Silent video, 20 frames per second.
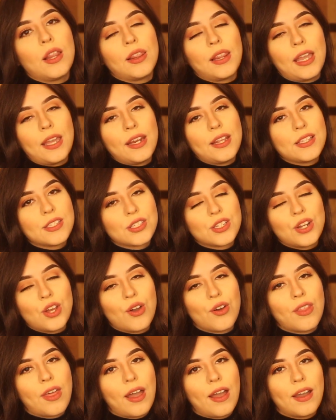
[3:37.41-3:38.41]
ladies
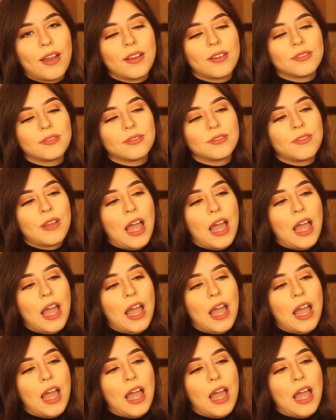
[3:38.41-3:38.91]
know that